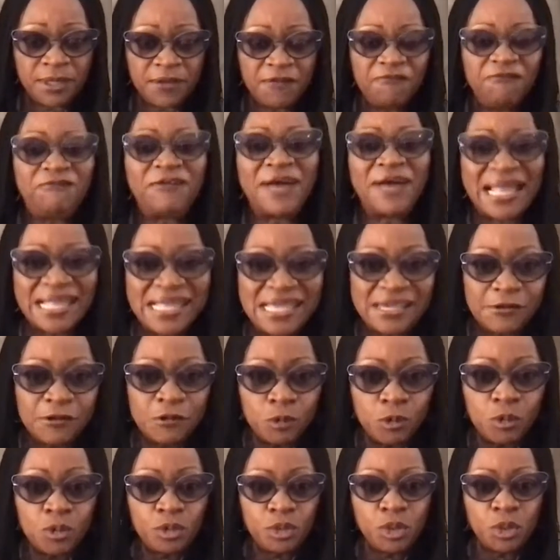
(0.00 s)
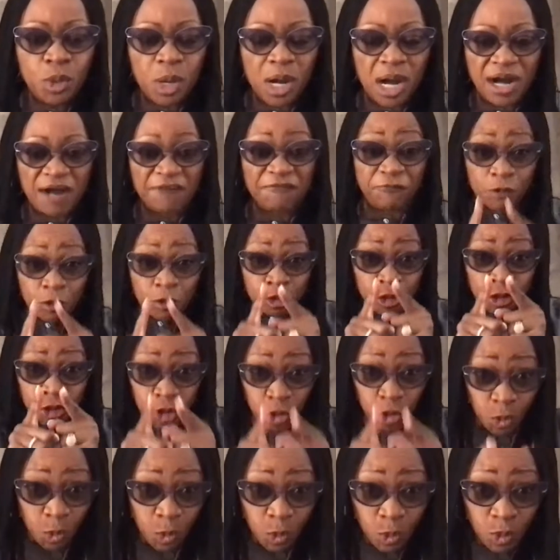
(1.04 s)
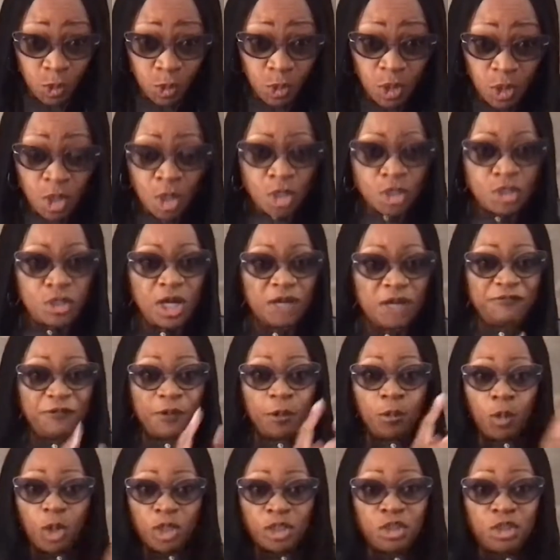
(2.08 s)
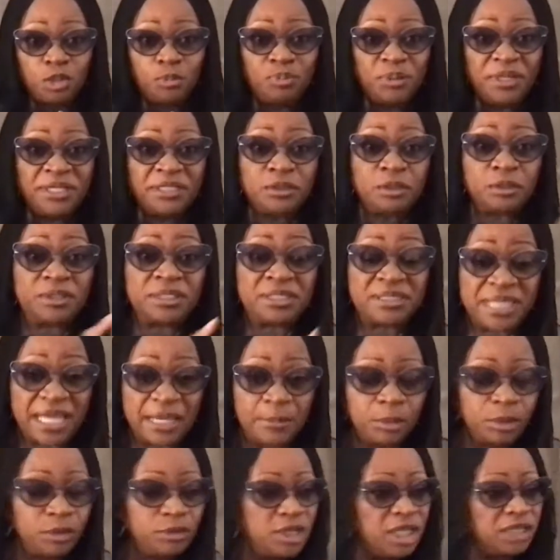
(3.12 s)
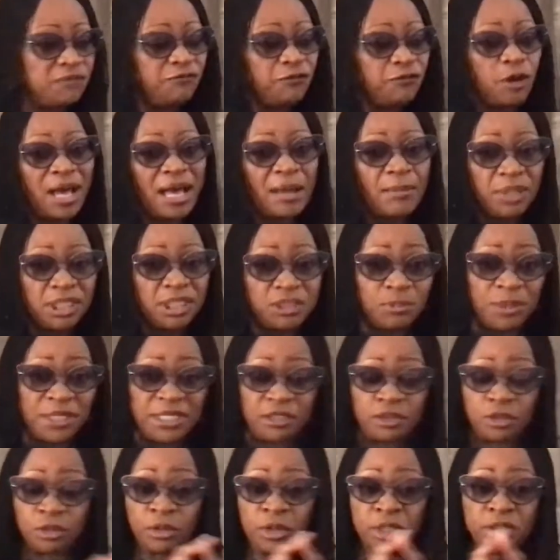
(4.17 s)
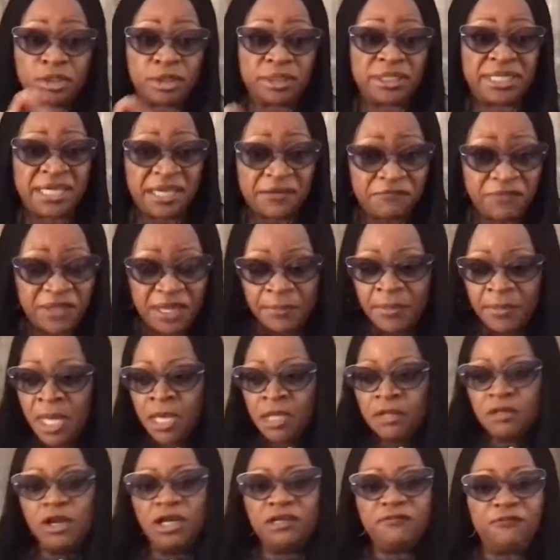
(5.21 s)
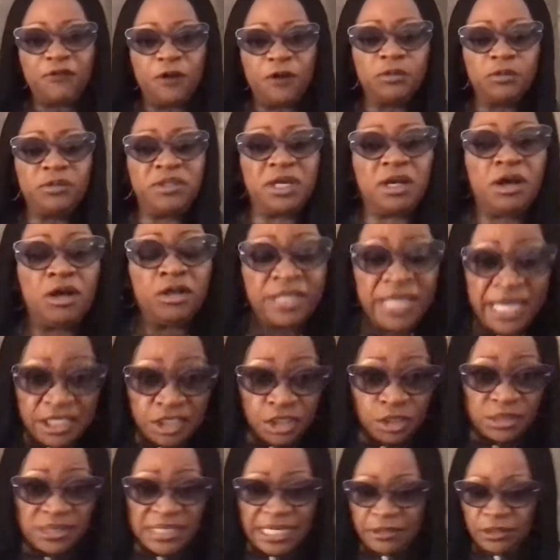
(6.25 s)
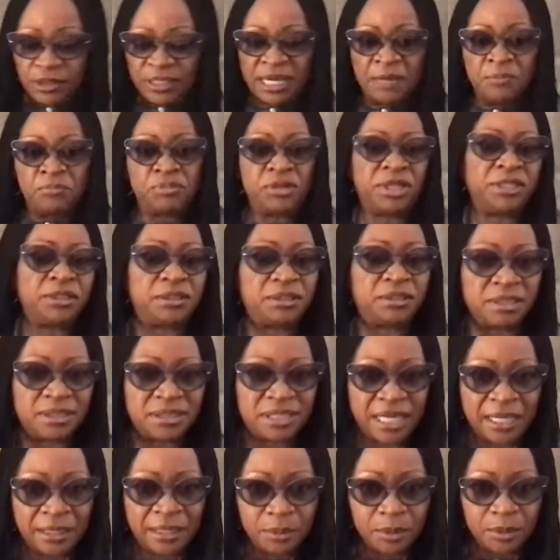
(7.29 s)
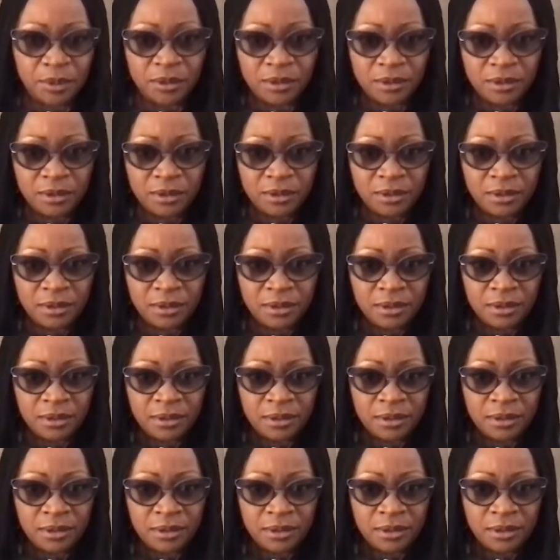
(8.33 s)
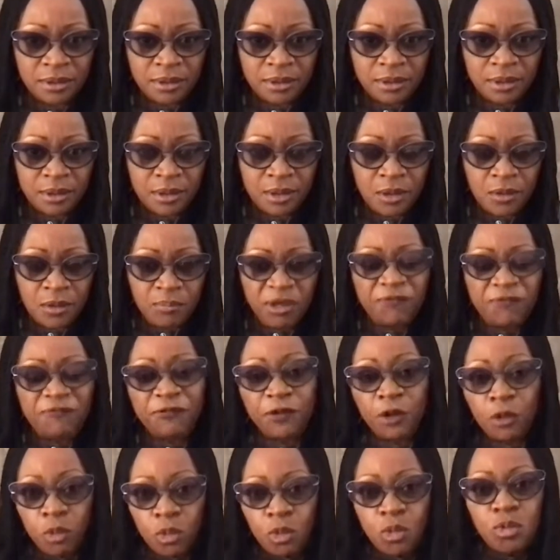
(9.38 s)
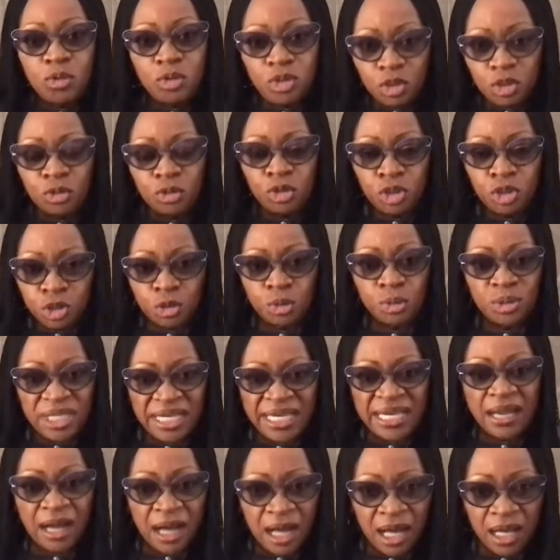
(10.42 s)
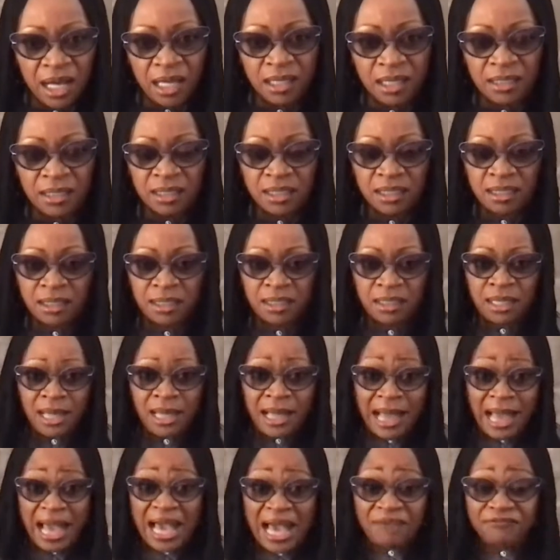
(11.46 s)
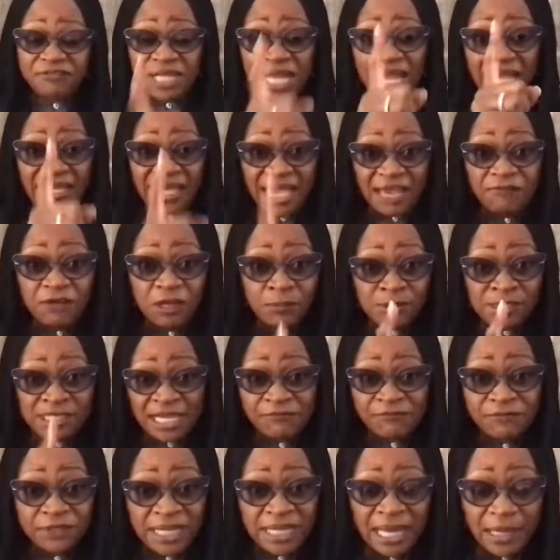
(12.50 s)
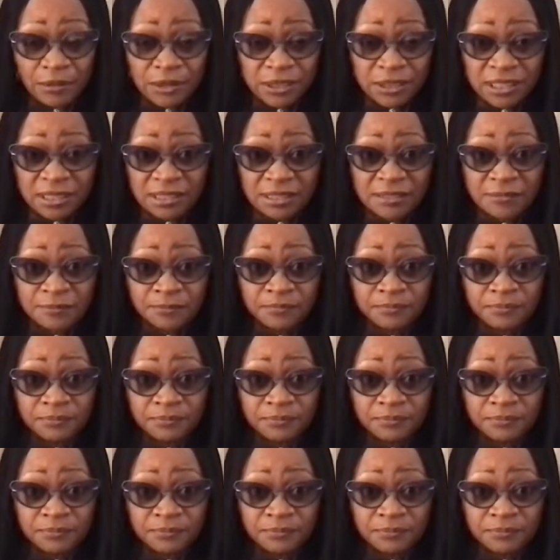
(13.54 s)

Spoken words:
value who you are for you, not for what you bring to the table, not for how much money you're going to give them, not for the connections that you can bring to the table, but for who you truly are. After I gave up 7 houses